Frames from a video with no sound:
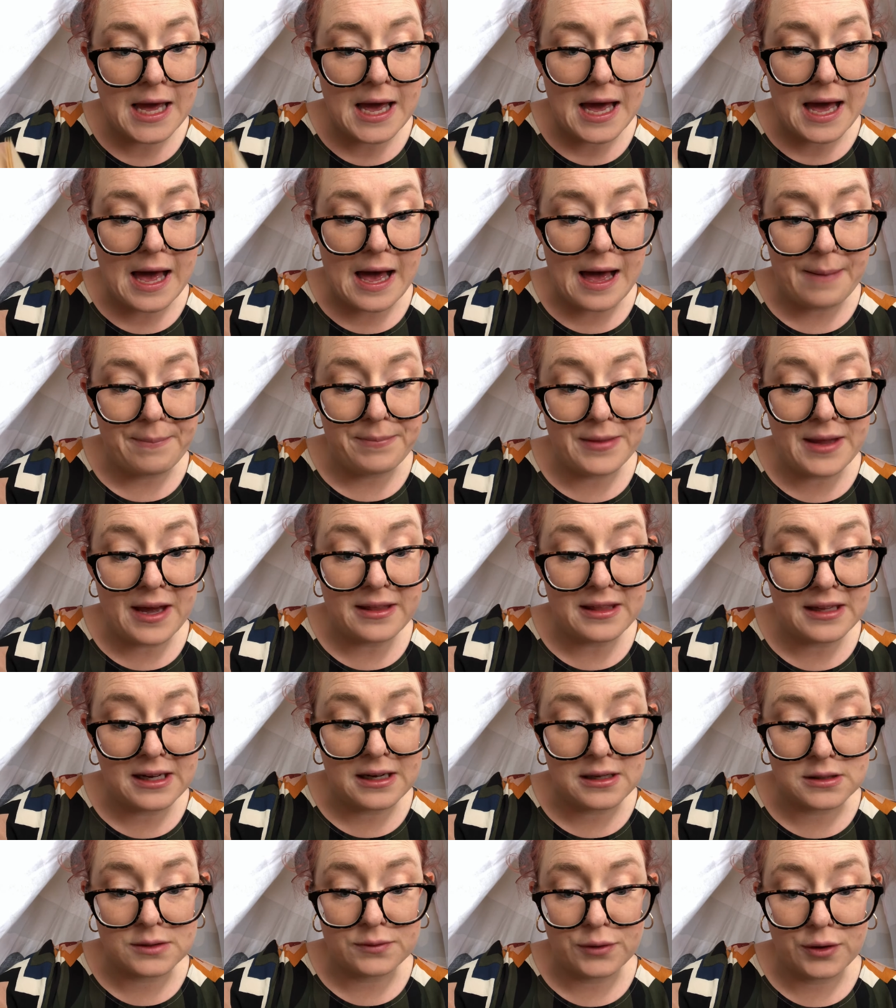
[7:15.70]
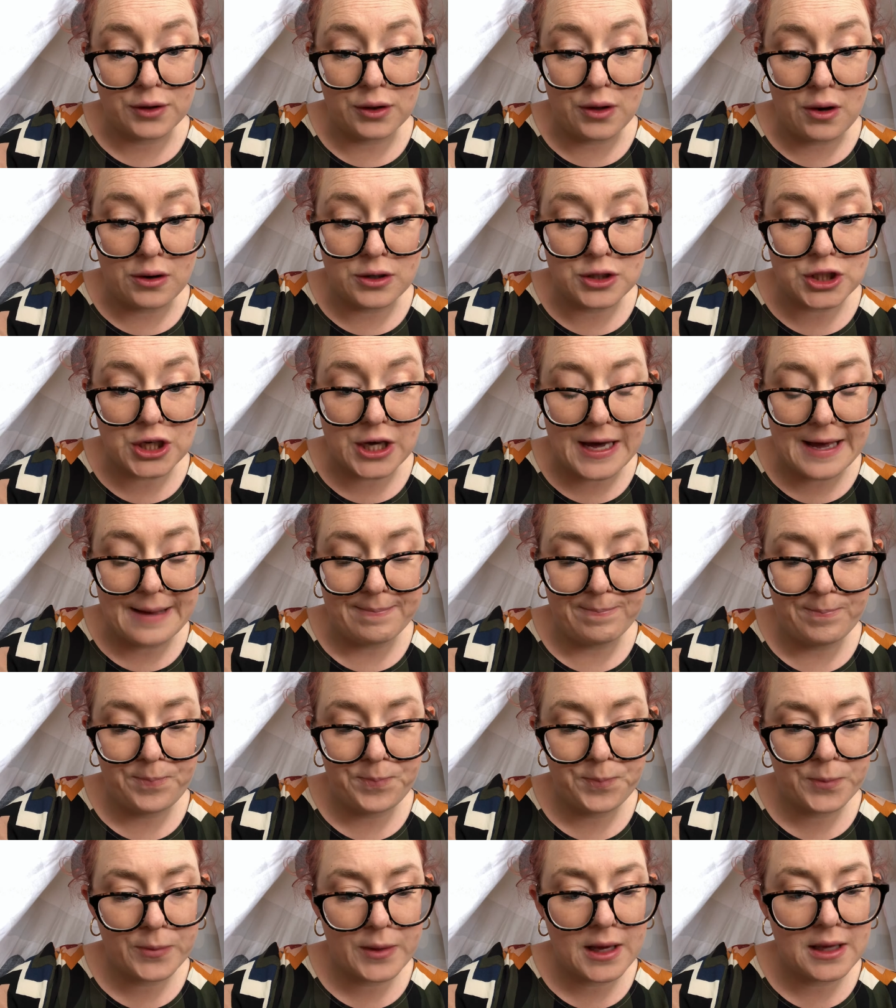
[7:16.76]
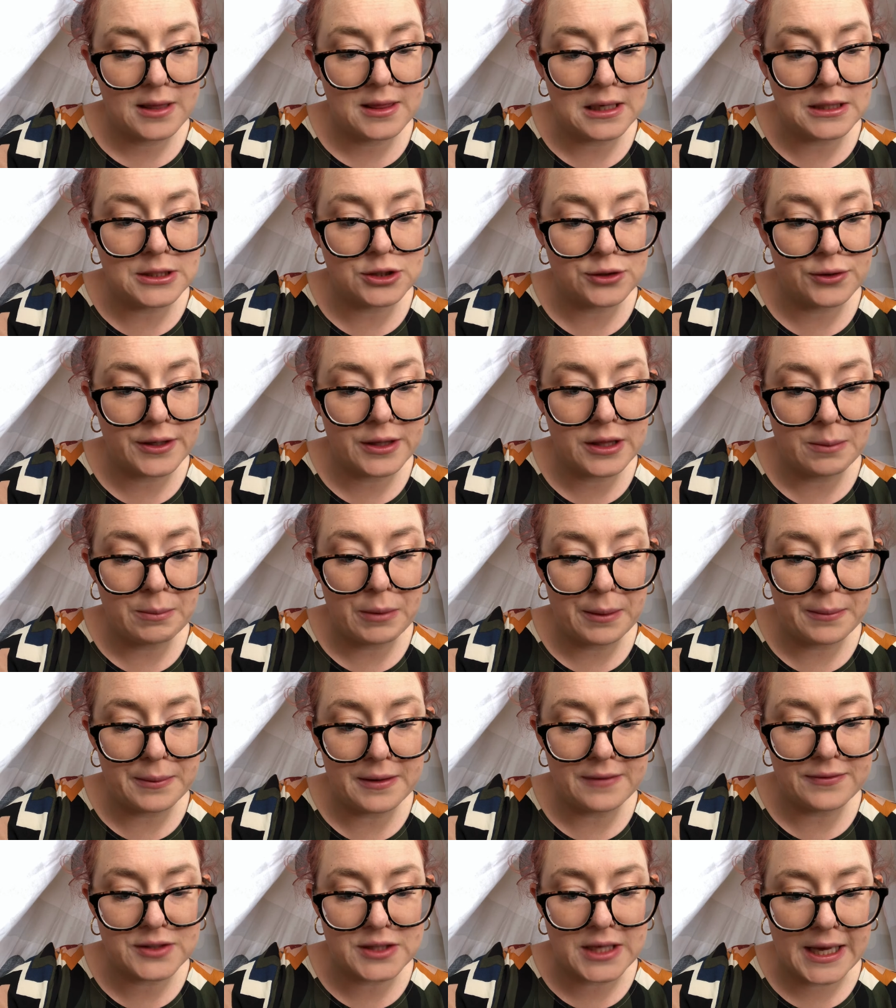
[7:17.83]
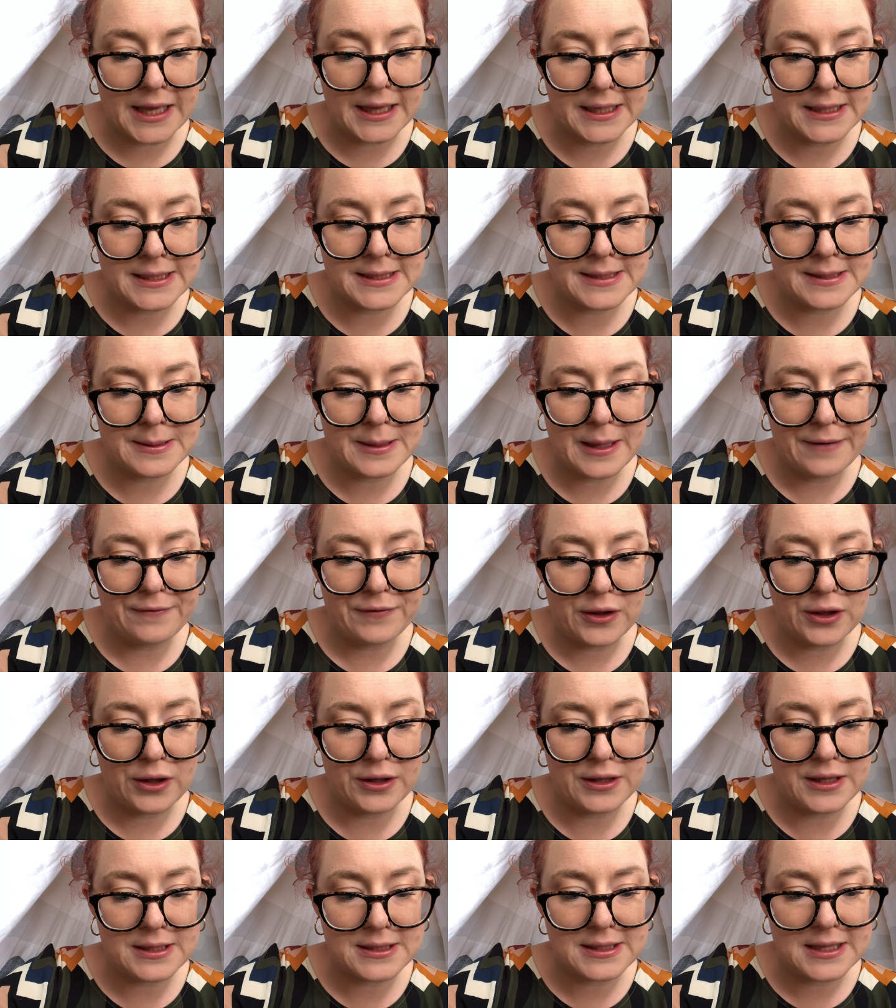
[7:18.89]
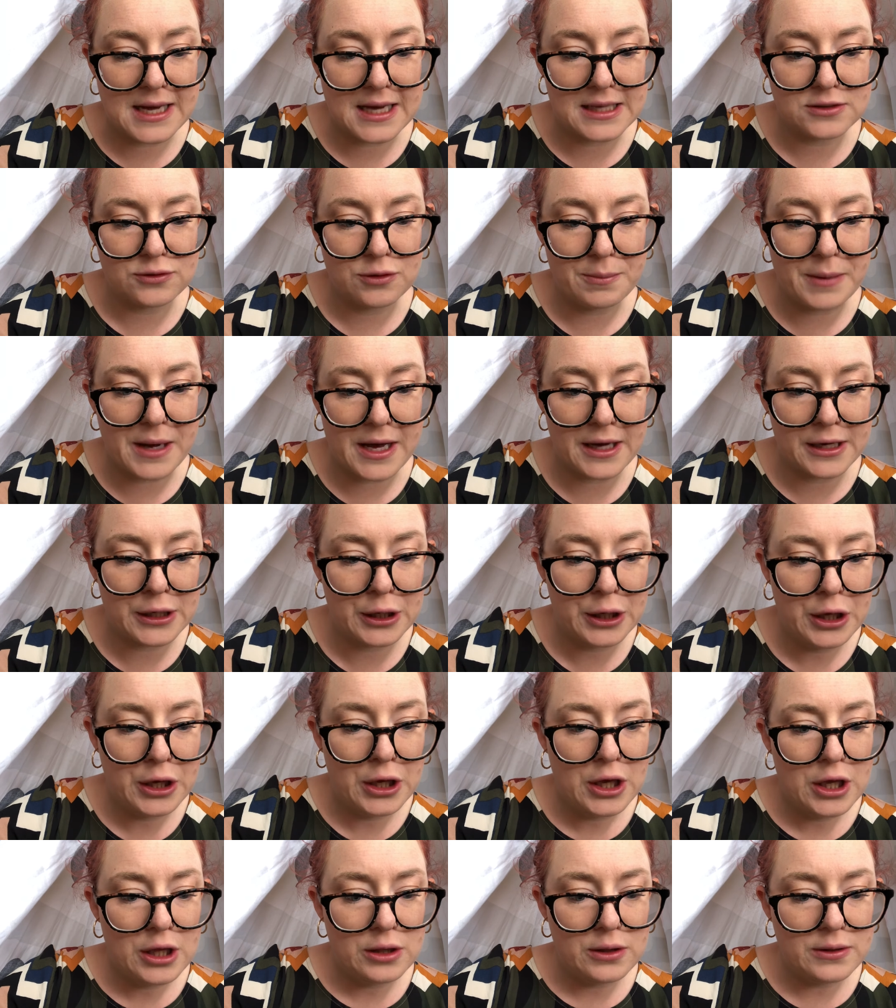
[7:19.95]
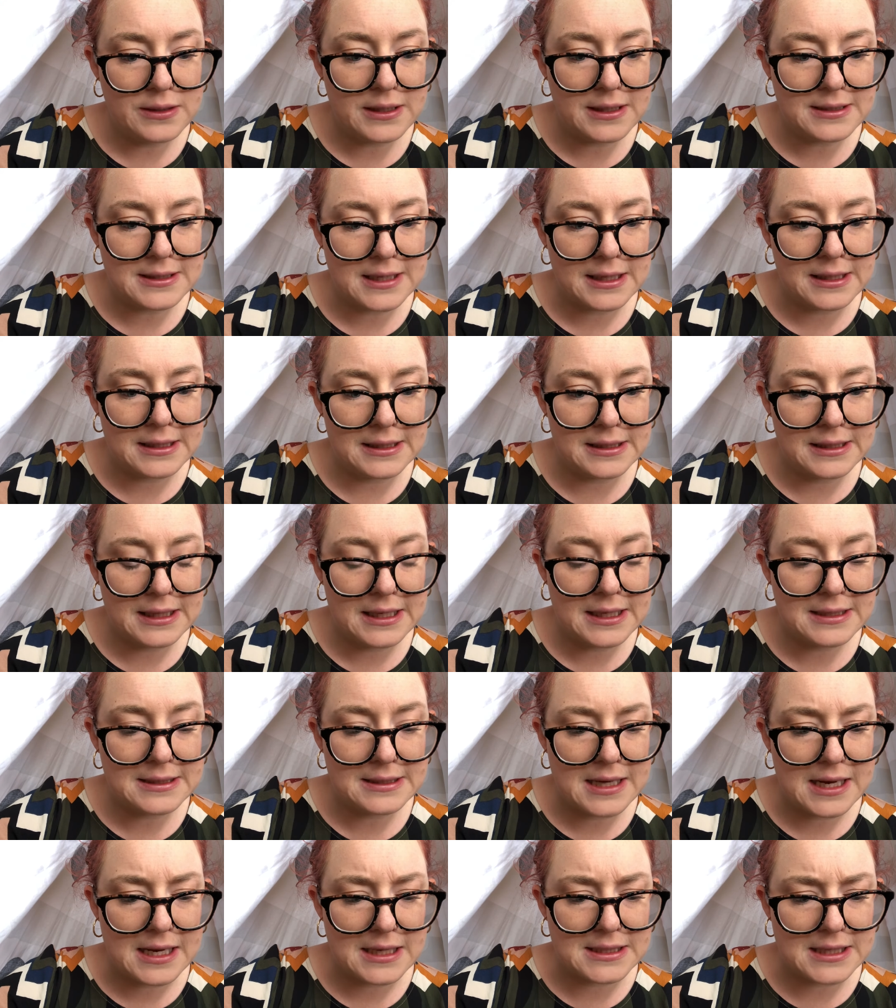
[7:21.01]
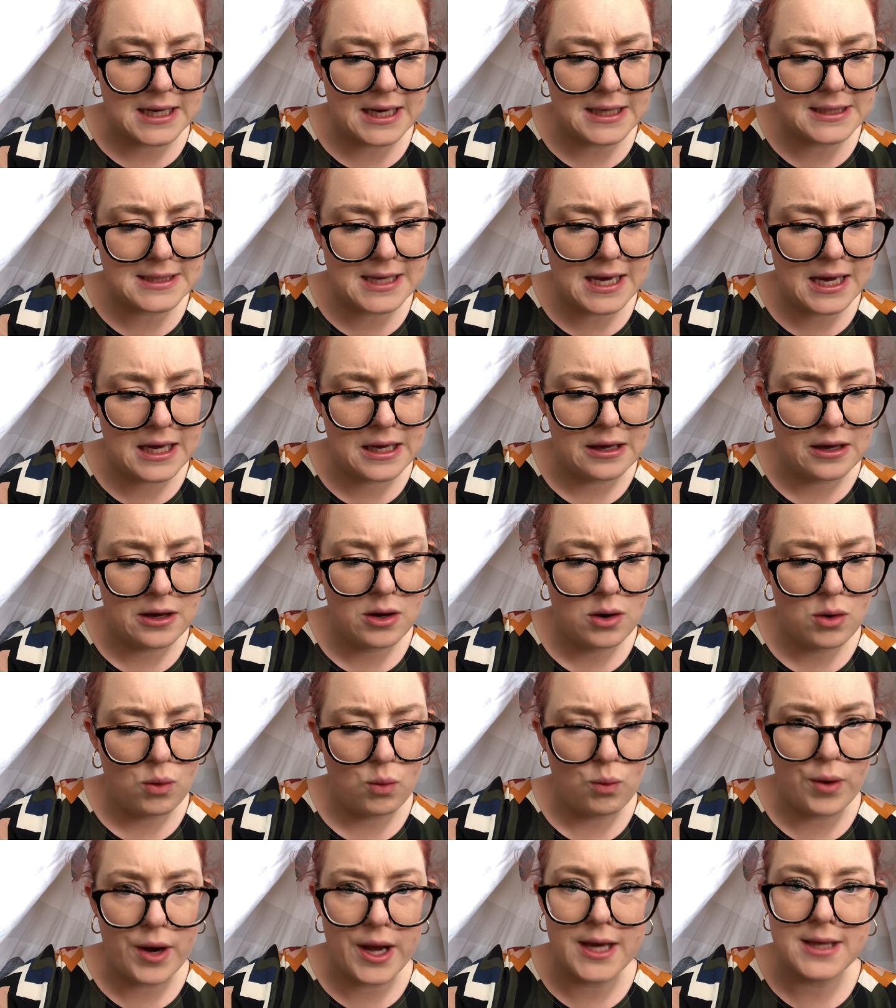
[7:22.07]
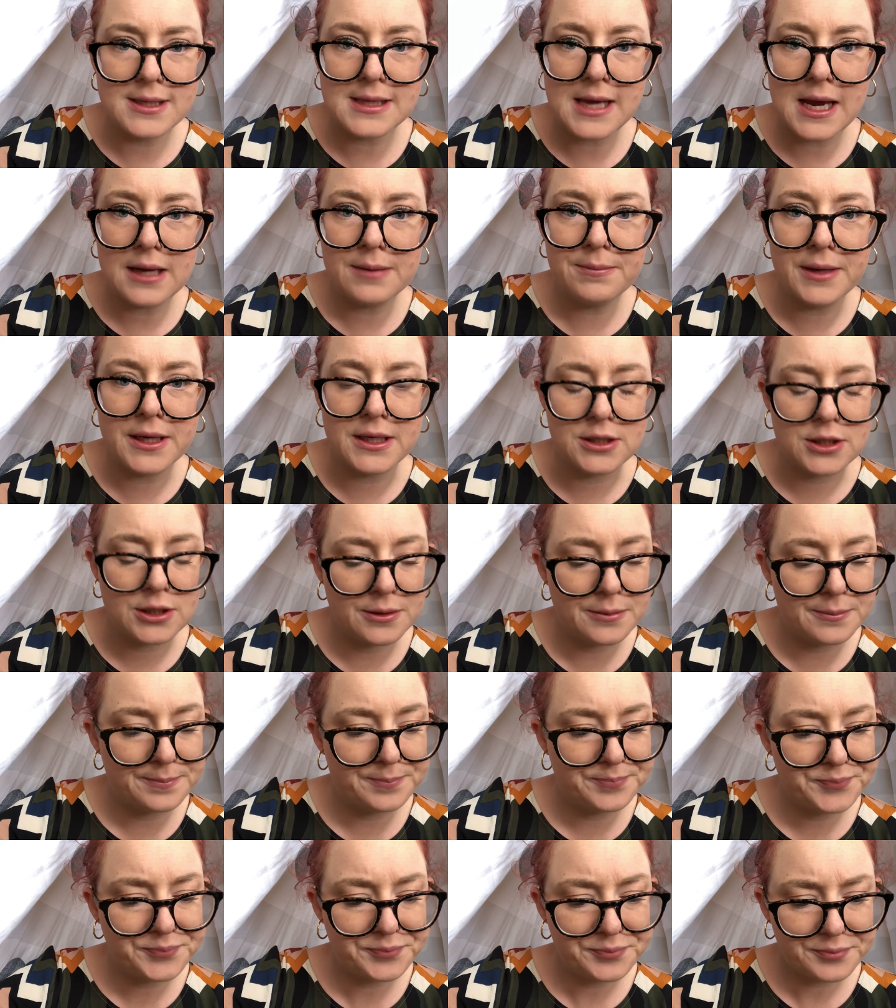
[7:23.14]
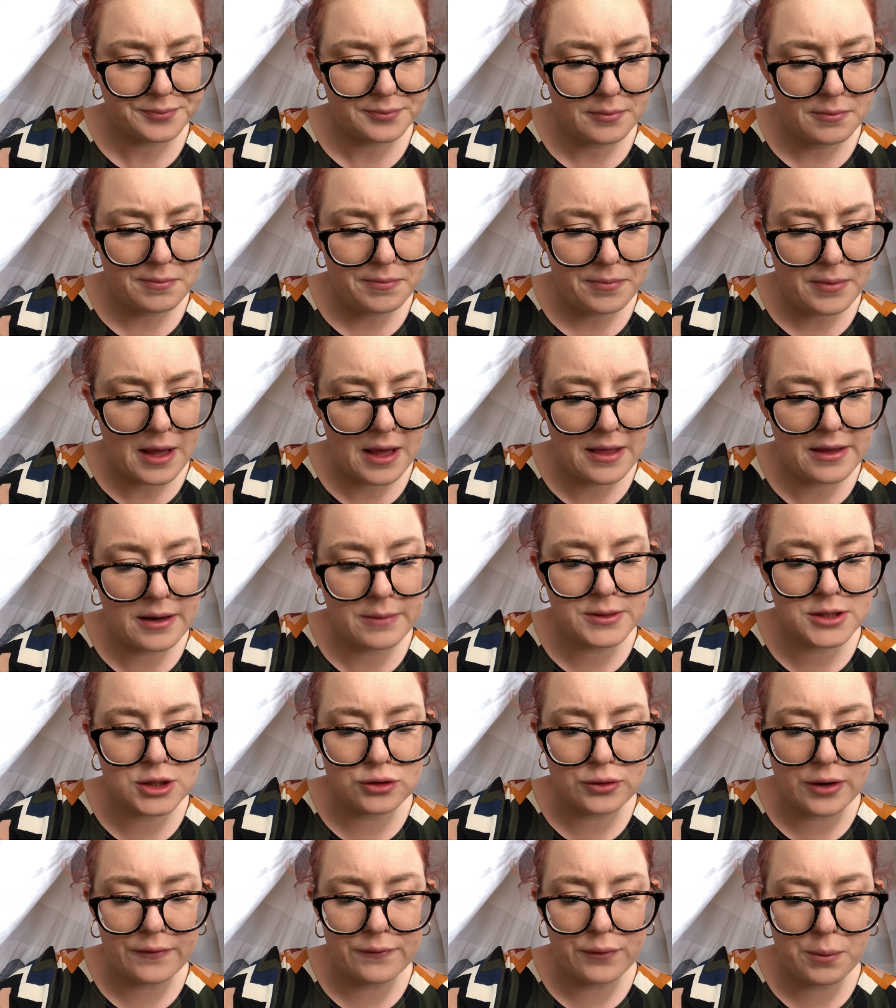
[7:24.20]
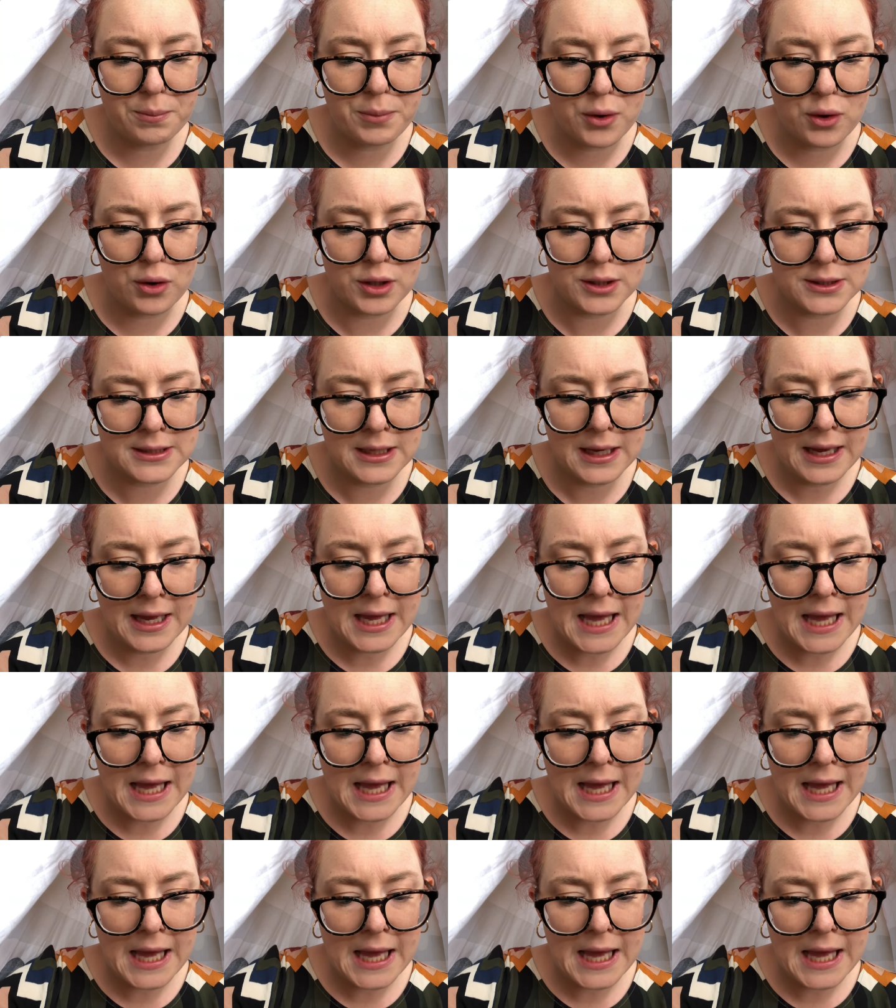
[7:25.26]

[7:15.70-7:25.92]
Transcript: um, nothing else for a long time. Then during the moment of silence, they followed this last remark. Lucy suddenly said, I say, where's Edmund? There was a dreadful pause,